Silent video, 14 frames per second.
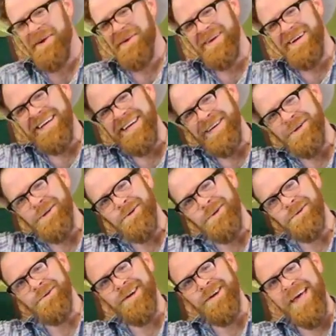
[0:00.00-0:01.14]

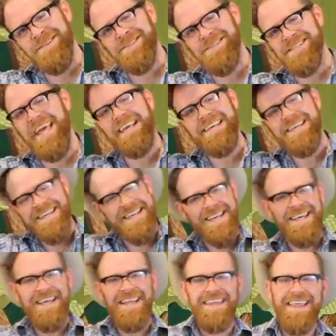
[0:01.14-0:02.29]
Woohoo! Rattlesnake.
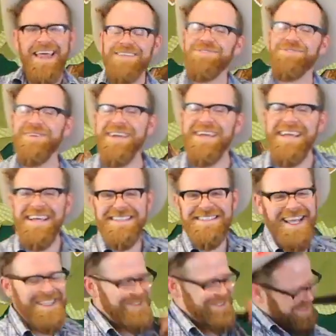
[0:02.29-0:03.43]
Thanks, friends. Thanks for